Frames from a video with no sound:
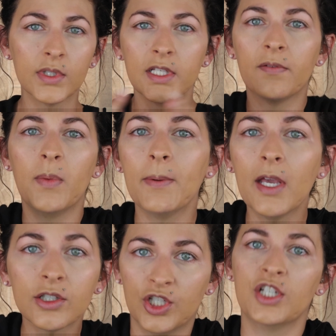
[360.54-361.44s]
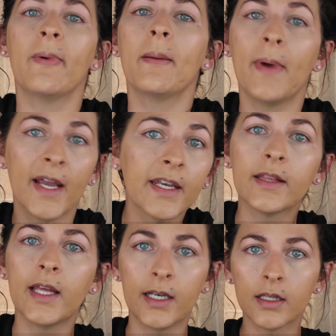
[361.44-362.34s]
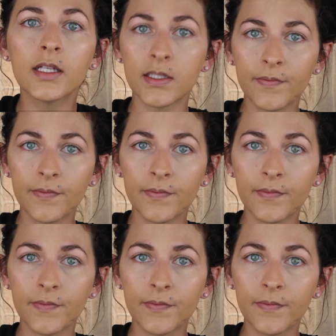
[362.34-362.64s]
We'll see if maybe I'll change my mind at the end of